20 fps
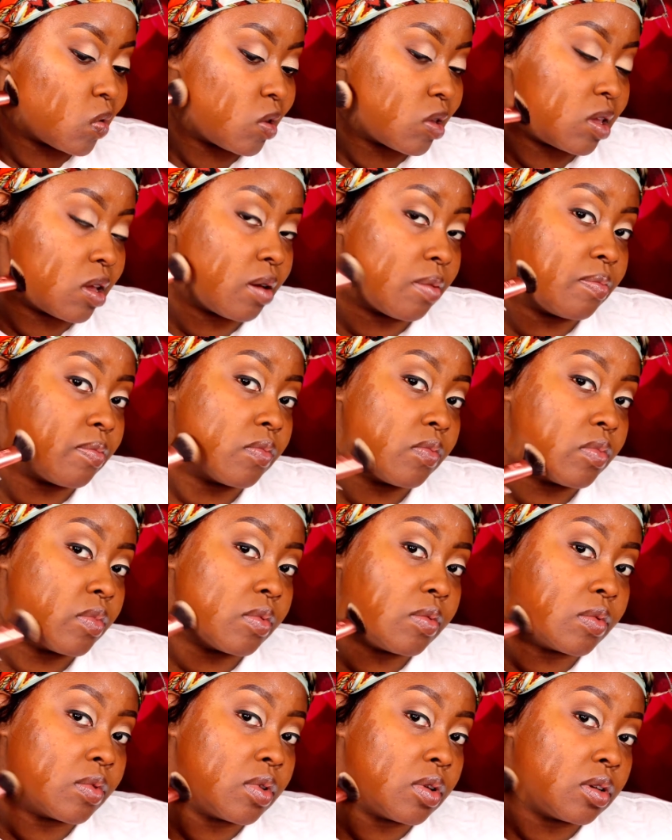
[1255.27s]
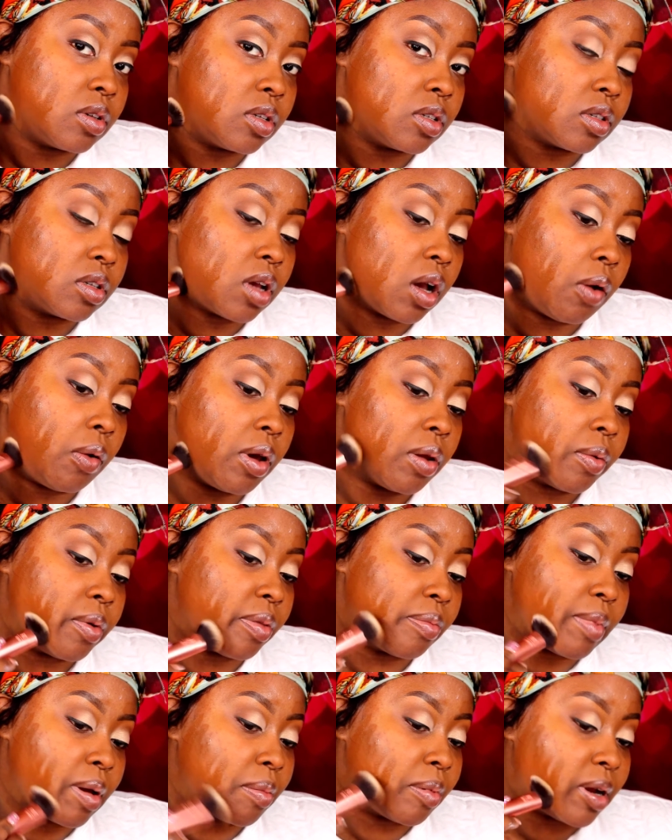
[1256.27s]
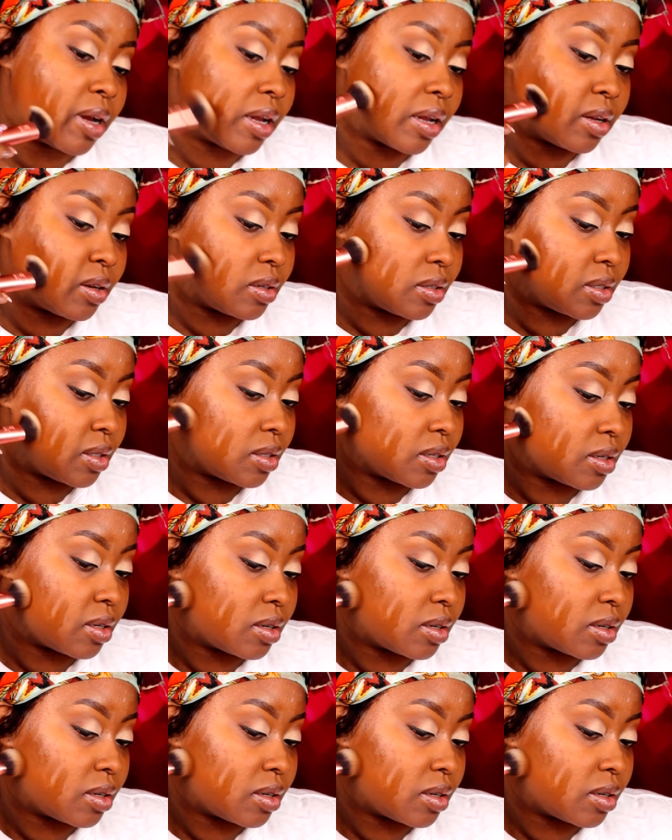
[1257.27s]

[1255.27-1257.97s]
yep, just go in with my brush.